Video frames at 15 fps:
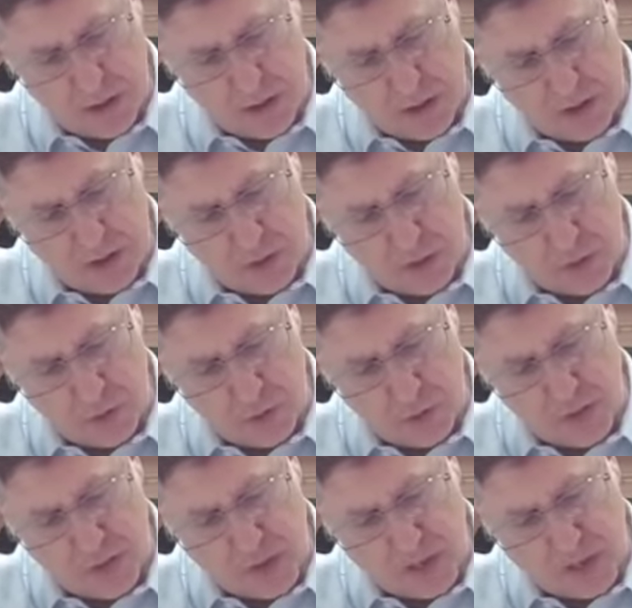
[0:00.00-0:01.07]
you'd
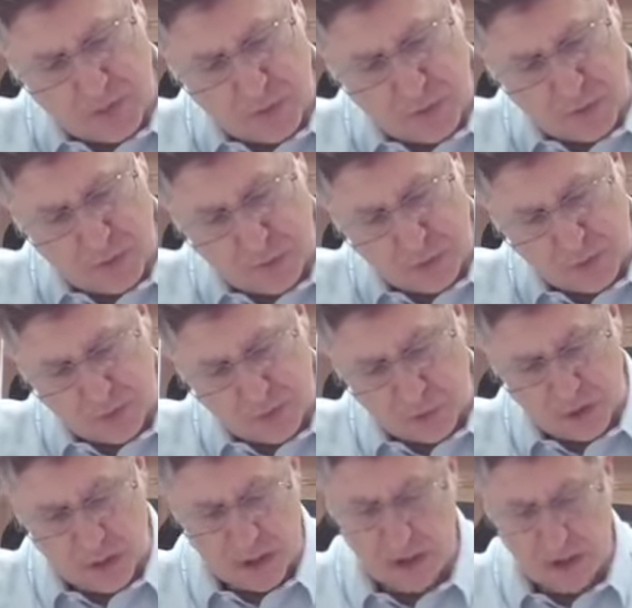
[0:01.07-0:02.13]
be able to
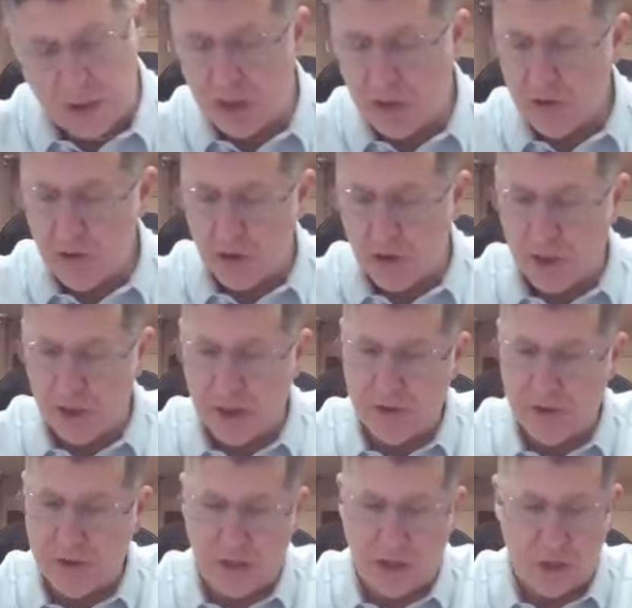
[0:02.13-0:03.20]
avoid
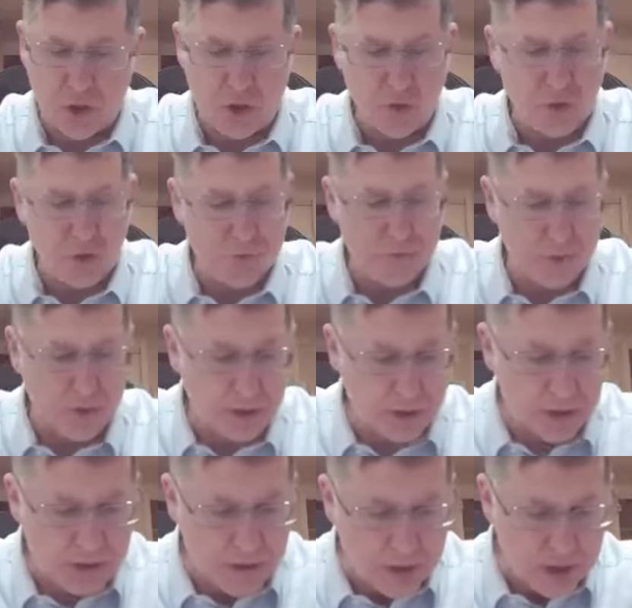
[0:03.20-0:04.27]
the issue
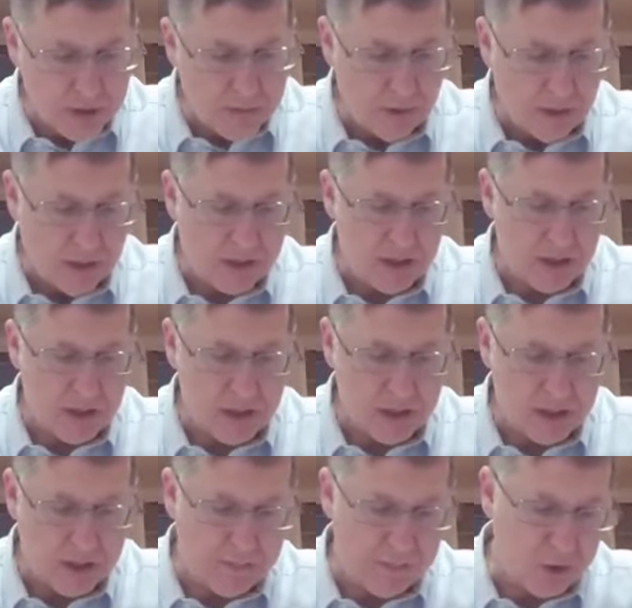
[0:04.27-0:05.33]
completely
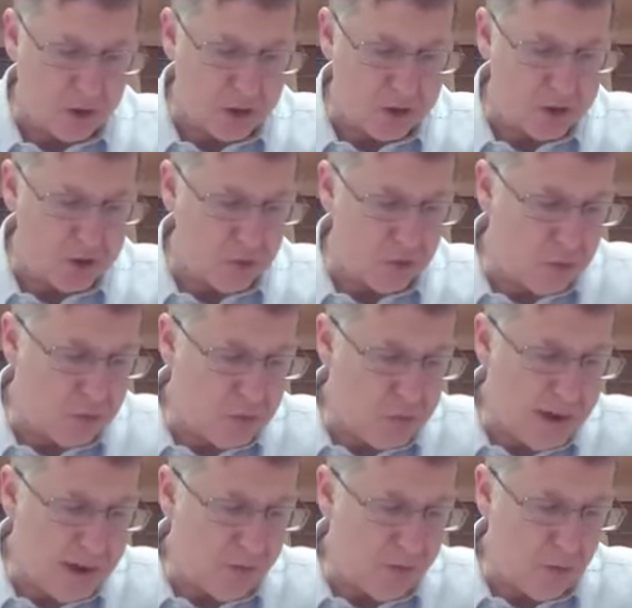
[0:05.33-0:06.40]
by because you no
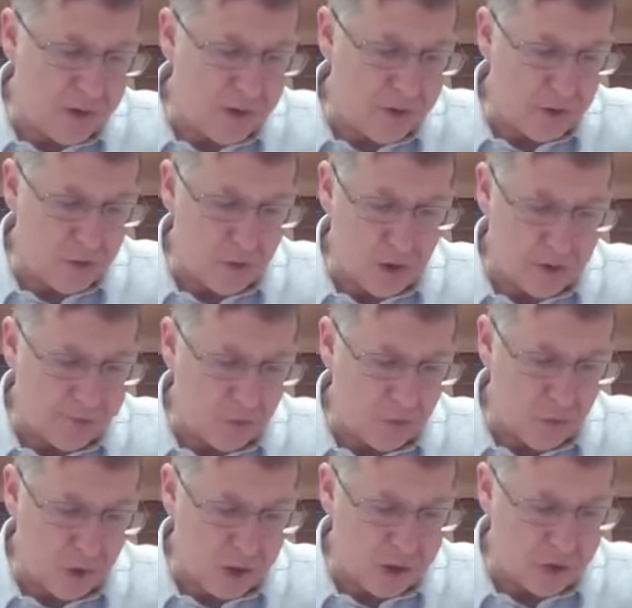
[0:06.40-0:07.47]
matter whether you offer
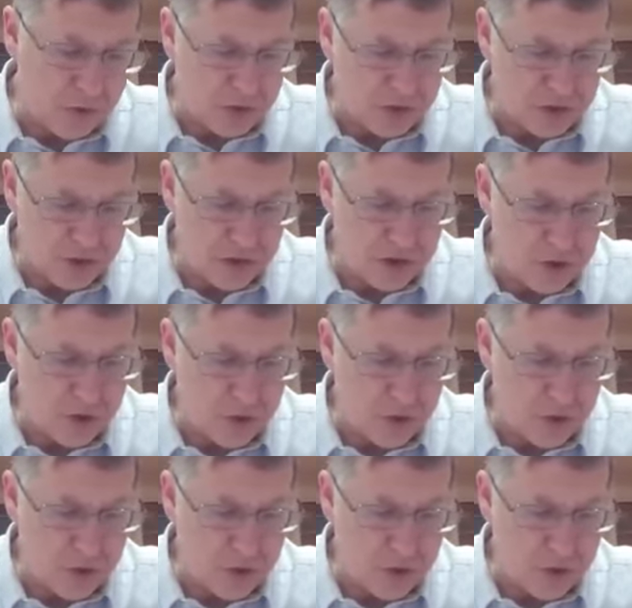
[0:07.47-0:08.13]
one or 60,